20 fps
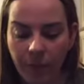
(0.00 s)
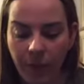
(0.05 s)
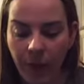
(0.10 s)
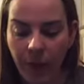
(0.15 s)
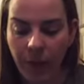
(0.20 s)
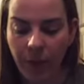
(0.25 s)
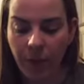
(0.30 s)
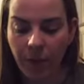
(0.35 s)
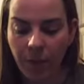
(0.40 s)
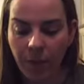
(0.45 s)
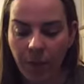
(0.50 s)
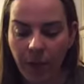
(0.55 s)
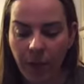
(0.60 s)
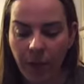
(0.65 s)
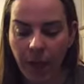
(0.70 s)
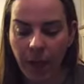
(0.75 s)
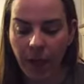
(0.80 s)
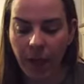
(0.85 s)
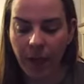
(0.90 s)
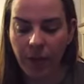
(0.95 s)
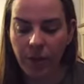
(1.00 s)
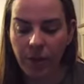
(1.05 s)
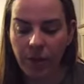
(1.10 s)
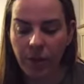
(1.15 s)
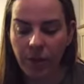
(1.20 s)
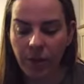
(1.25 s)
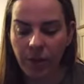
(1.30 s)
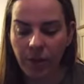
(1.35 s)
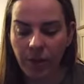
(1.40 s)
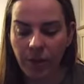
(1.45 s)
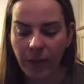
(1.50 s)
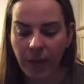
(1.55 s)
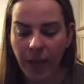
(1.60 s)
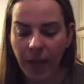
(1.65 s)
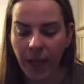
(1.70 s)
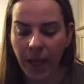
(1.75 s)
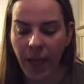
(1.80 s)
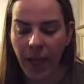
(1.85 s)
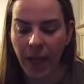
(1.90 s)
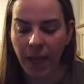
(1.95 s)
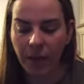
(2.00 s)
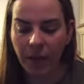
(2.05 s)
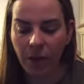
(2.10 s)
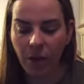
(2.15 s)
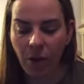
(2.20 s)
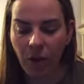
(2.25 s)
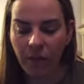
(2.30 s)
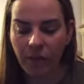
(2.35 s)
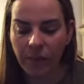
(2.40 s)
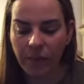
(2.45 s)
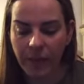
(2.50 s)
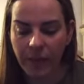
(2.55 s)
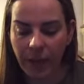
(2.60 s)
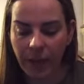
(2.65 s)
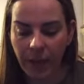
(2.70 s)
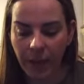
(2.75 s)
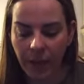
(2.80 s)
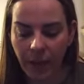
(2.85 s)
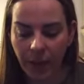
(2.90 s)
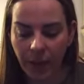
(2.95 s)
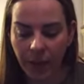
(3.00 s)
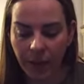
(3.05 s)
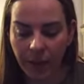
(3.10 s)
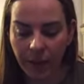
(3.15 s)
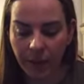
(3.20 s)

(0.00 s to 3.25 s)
I communicate truthfully and confidently.